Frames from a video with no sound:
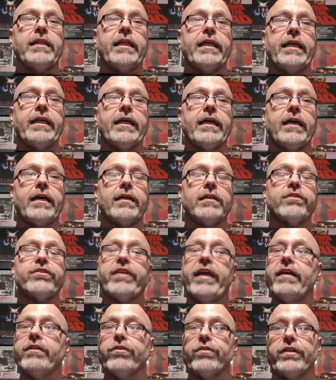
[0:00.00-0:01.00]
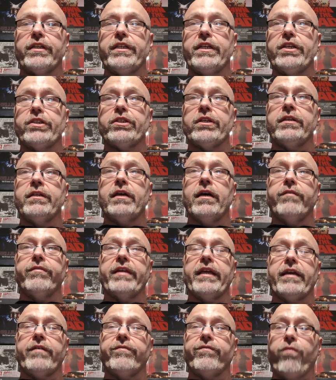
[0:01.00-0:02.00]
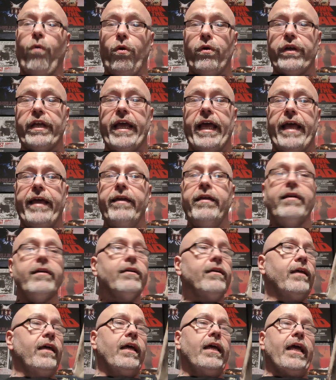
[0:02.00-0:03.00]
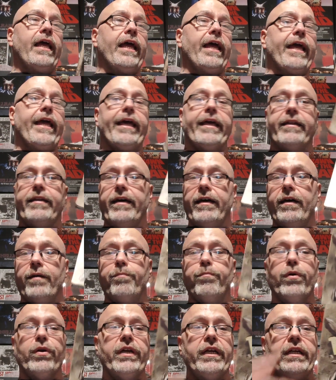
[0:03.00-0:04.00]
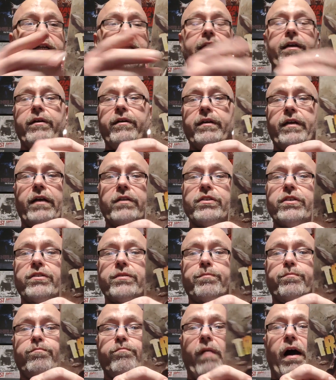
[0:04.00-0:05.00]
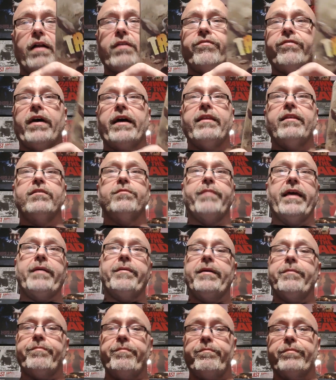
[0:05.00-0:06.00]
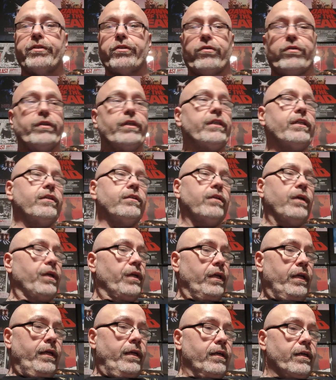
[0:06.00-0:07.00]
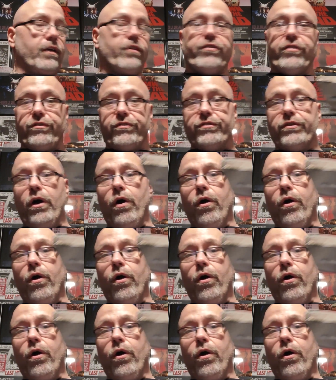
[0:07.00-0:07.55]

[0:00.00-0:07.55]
the uh, standard edition of the 4K and uh, put it in here and I'll just modify this baby and turn it in because there's